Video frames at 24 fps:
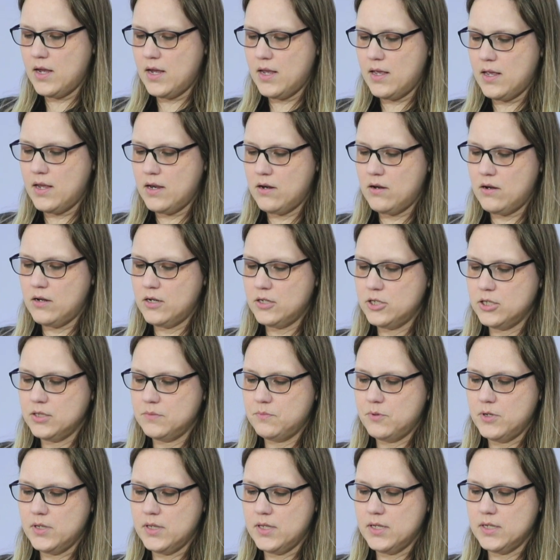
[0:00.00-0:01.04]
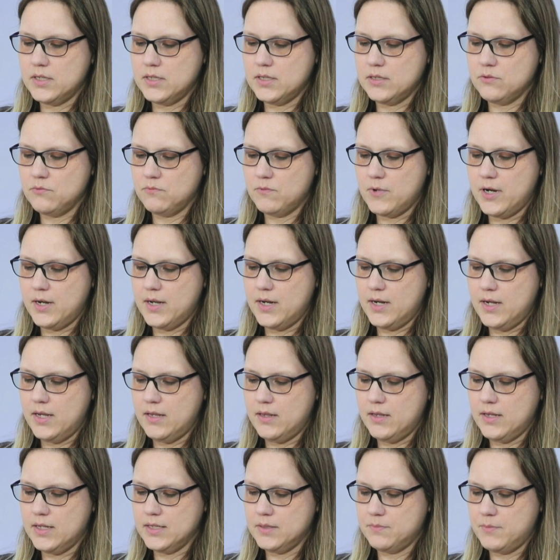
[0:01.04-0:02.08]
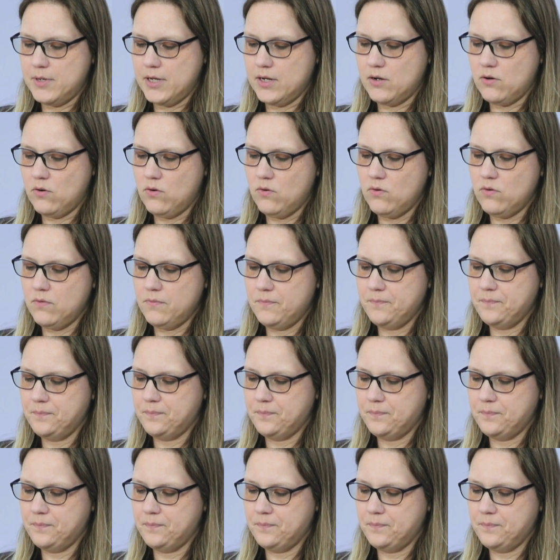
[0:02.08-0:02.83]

and just put this right in this big hole.